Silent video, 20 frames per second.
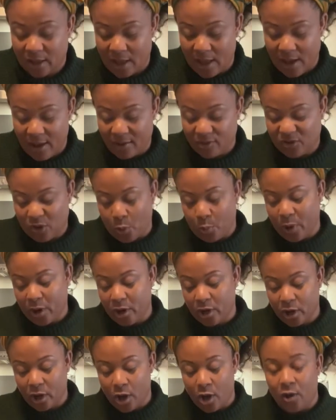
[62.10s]
guys. So we're
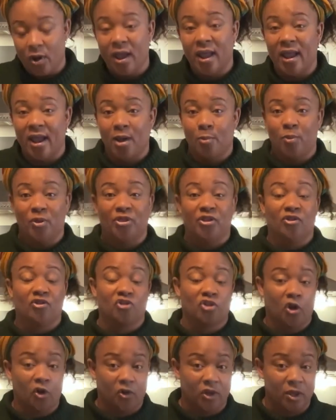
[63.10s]
going to go ahead with this
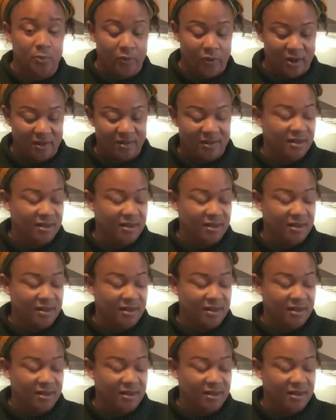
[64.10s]
turkey breast.